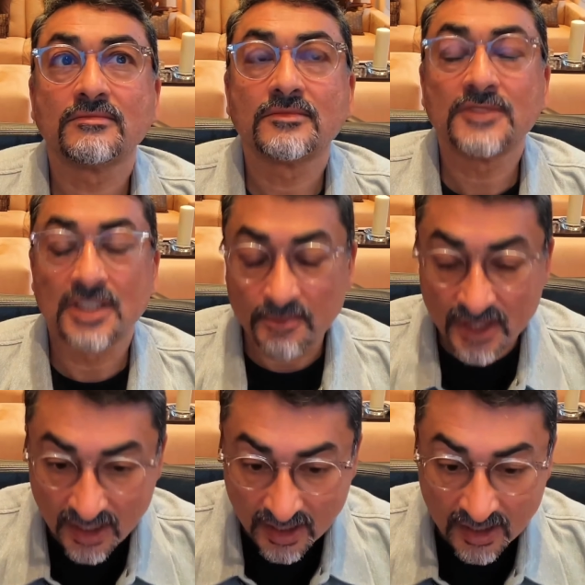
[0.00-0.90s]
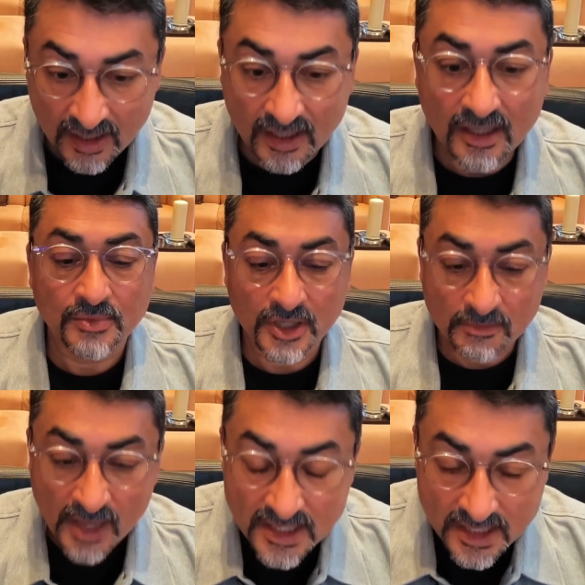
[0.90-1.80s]
something pretty
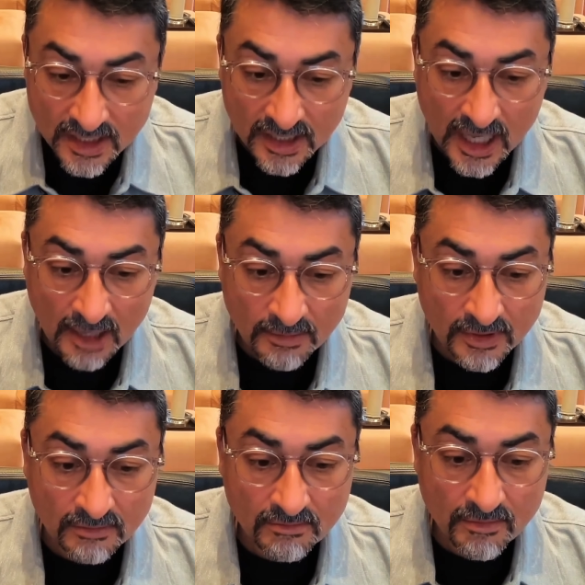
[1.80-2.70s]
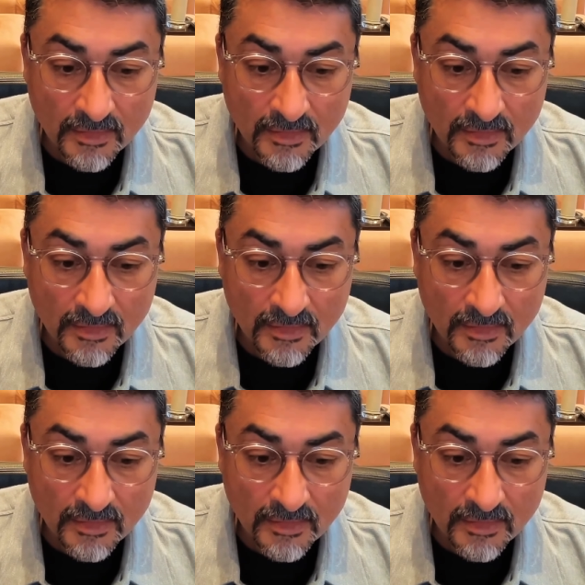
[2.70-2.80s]
amazing can happen,